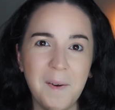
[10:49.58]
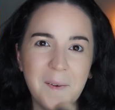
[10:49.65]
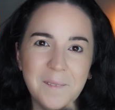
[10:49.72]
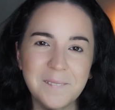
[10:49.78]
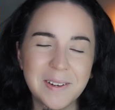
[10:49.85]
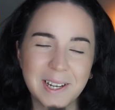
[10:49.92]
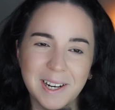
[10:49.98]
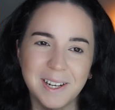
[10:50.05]

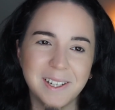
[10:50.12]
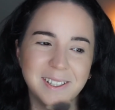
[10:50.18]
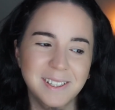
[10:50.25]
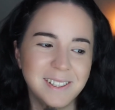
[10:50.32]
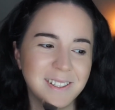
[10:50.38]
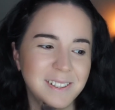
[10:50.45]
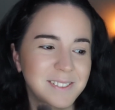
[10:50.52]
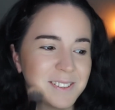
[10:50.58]
oh my god.
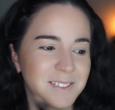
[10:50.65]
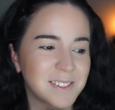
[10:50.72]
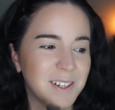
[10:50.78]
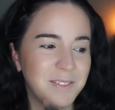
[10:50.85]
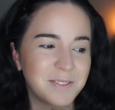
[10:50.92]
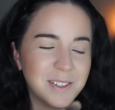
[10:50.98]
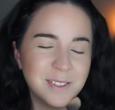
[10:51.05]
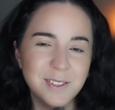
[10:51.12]
Oh, I
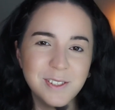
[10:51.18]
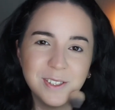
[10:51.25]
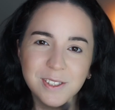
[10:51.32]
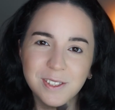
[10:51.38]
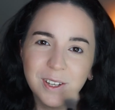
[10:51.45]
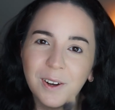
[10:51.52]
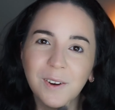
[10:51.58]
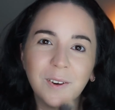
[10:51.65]
felt
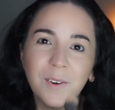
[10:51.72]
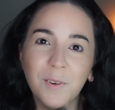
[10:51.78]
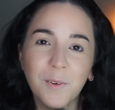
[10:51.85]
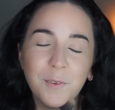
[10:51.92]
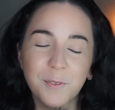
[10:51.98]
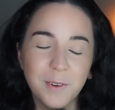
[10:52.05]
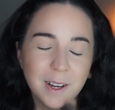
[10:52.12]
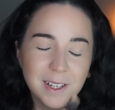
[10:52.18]

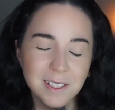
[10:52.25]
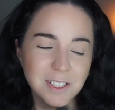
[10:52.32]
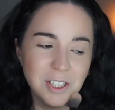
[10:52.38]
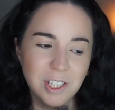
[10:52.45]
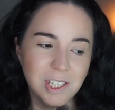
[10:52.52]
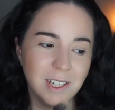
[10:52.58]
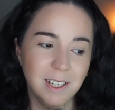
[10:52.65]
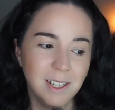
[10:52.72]
so fucking
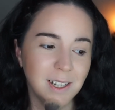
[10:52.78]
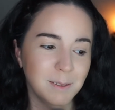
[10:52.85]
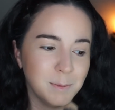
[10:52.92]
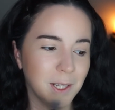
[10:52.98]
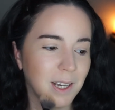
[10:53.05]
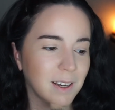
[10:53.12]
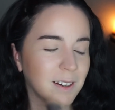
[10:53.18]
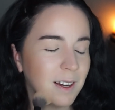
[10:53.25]
shitty. I'm
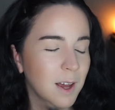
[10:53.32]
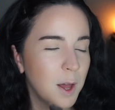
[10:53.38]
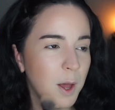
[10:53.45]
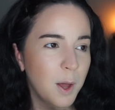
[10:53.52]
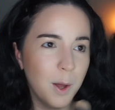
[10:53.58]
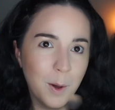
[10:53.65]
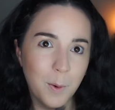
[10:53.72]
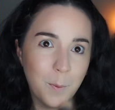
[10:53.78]
like,
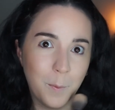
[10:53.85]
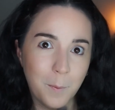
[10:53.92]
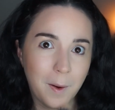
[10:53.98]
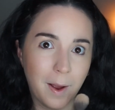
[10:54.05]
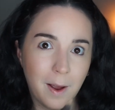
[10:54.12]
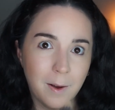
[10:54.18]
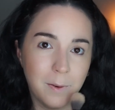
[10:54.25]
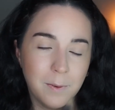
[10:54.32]

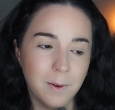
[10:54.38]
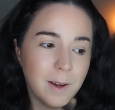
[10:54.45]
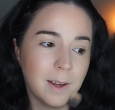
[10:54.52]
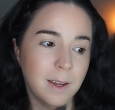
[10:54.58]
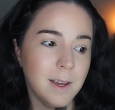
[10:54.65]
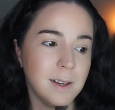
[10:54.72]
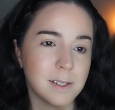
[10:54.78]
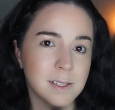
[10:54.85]
wow, I
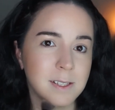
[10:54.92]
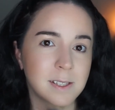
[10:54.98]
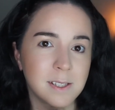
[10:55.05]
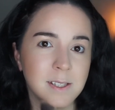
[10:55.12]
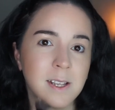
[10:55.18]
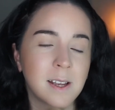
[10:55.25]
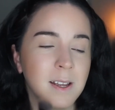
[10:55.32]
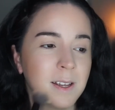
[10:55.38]

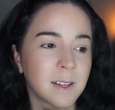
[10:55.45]
guess